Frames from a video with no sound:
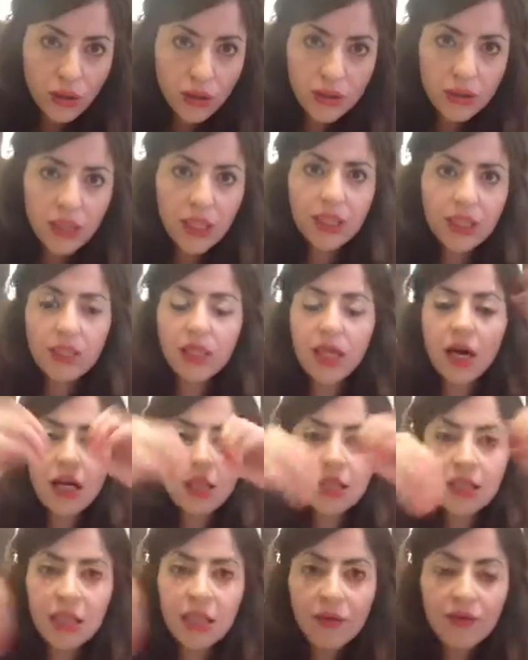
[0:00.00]
the
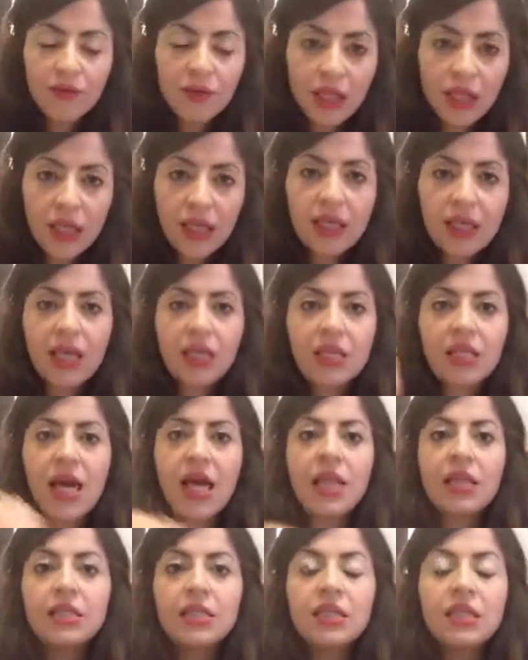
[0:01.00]
deadlines, everything in that
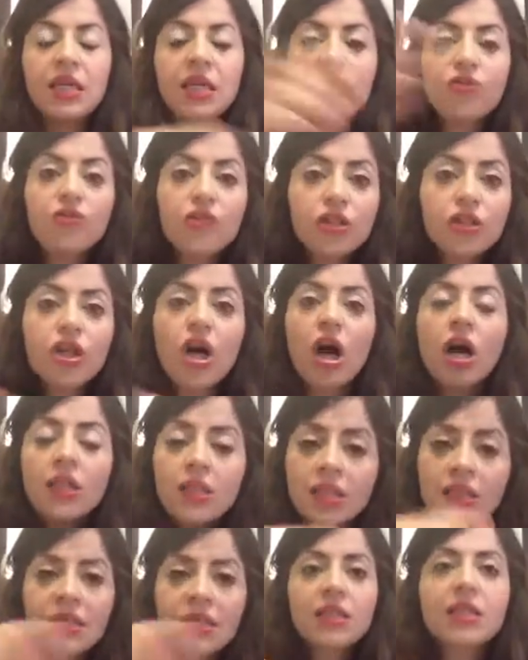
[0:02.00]
calendar, and I was
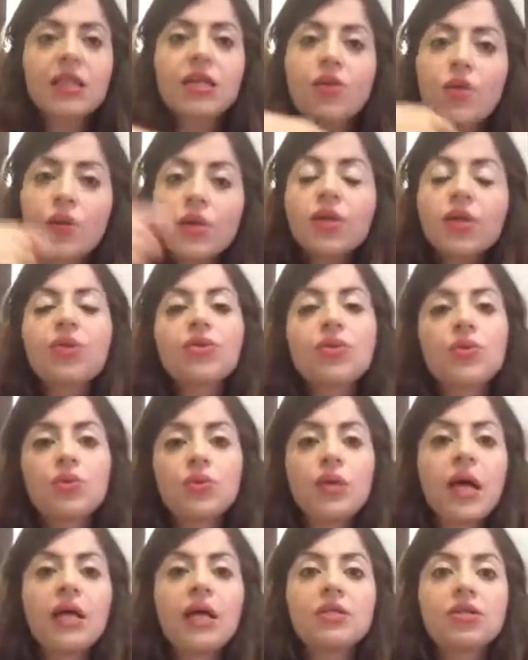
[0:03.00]
constantly going
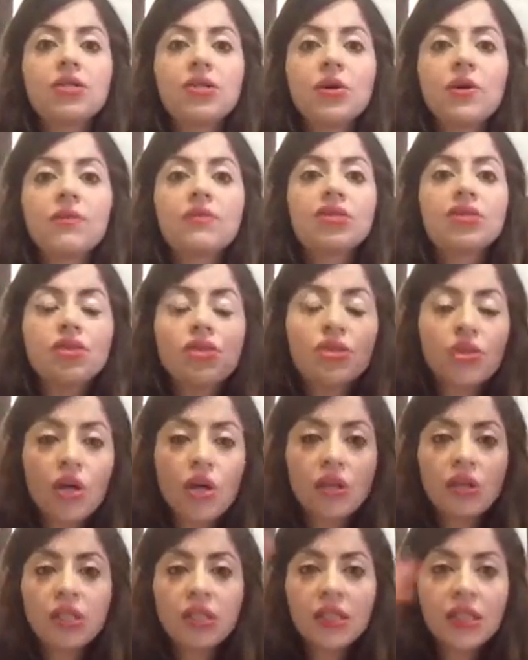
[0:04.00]
through that. I was just
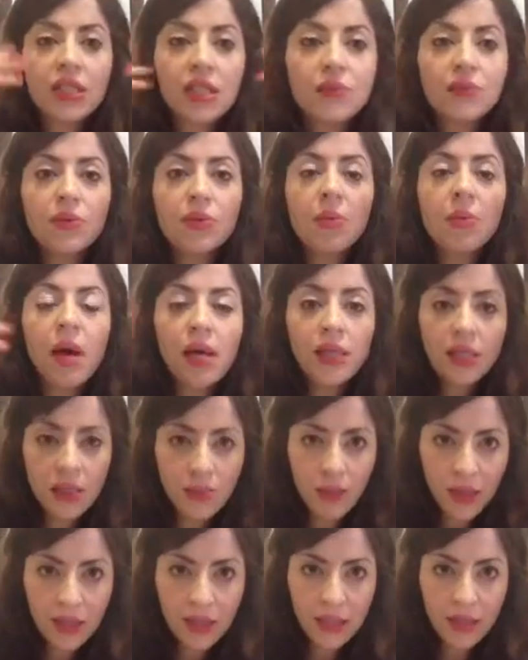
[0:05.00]
constantly
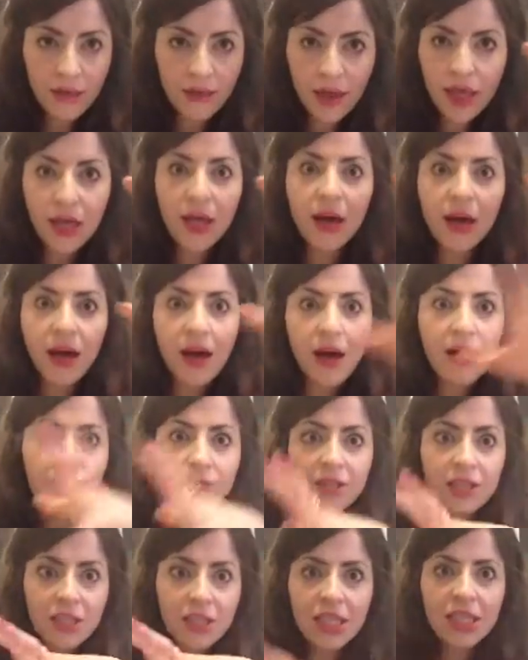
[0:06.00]
reminding myself, hey, I
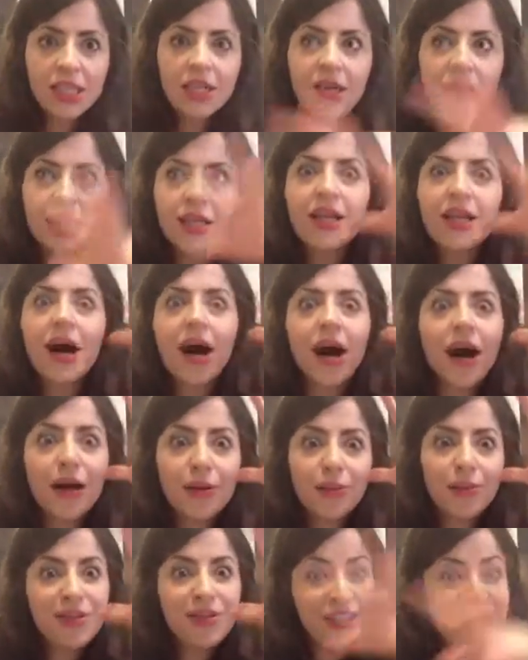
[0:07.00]
have this deadline,
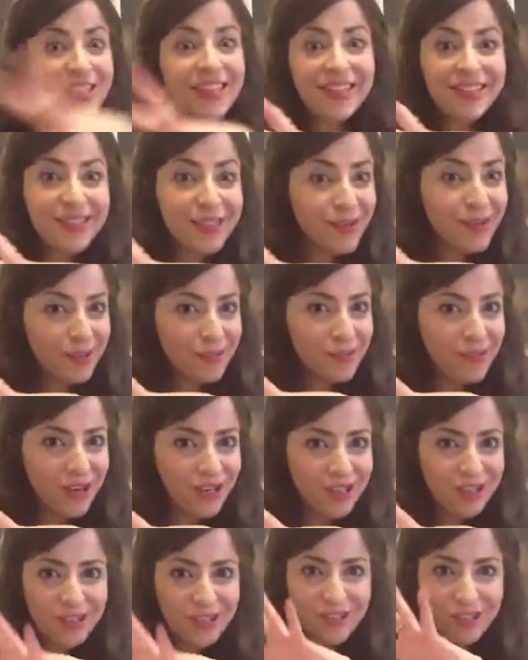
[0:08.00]
I better not go and
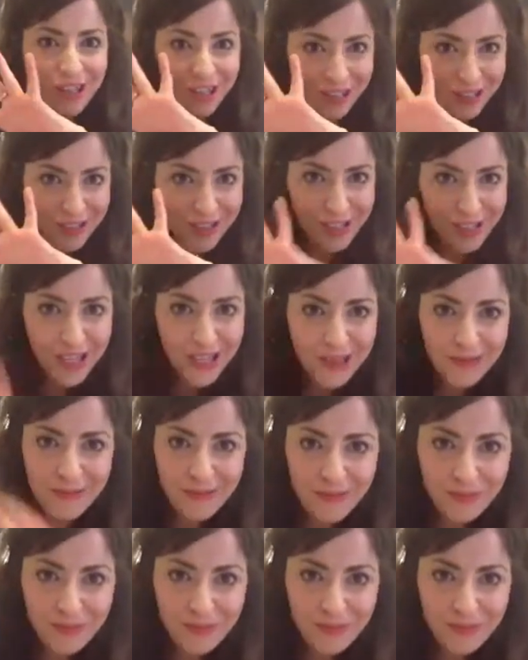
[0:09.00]
party tonight, okay?